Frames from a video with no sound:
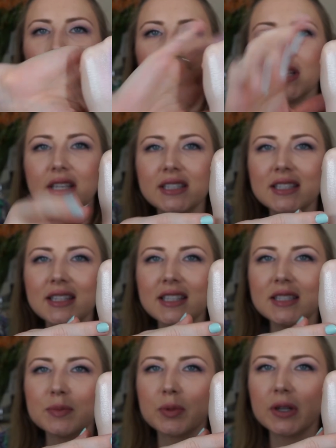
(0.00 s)
But isn't
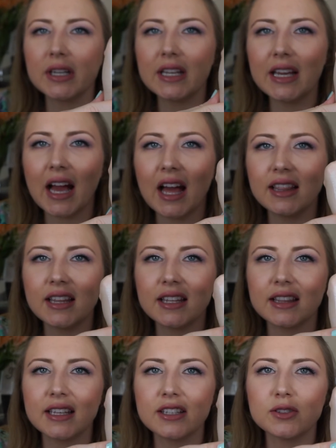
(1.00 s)
this pretty? I
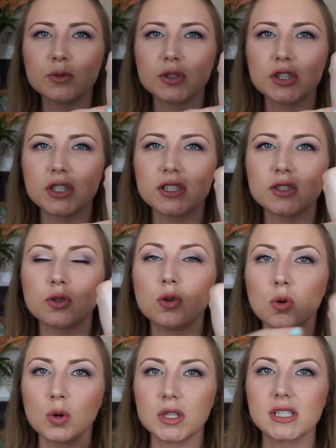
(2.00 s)
think these were just
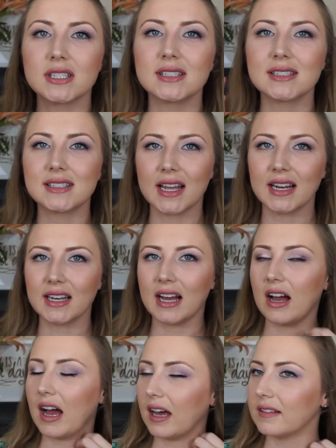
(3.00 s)
gorgeous
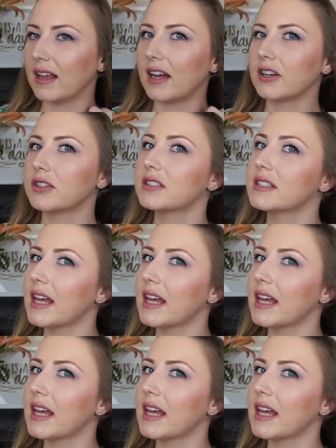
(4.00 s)
standout highlighters.